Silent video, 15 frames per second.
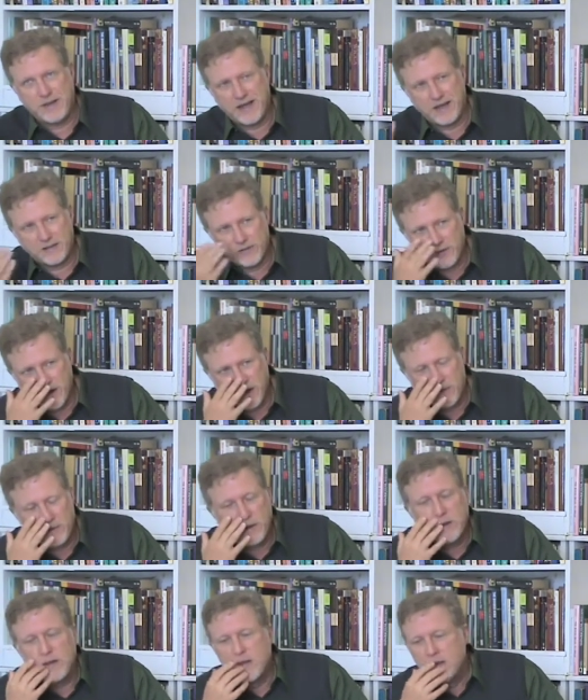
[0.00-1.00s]
path to
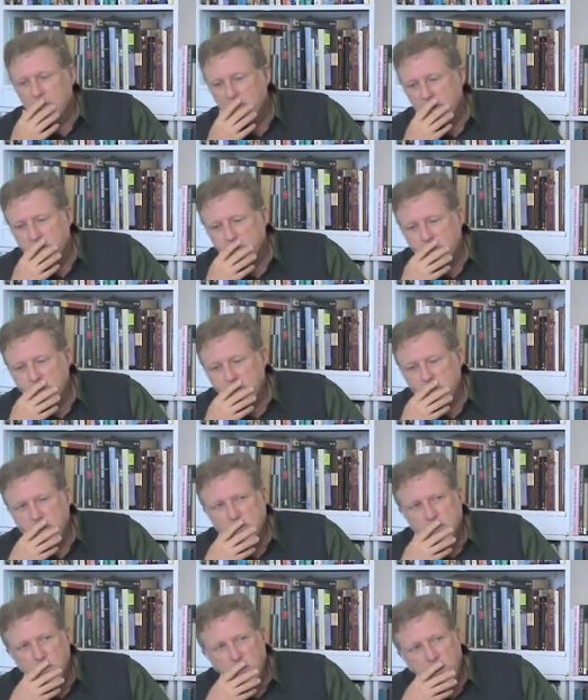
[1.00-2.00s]
enlightenment, but it certainly
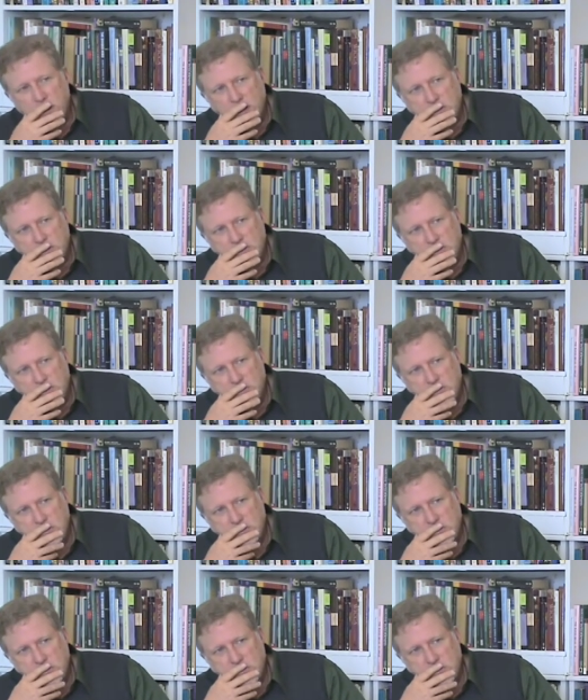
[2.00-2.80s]
is a way to,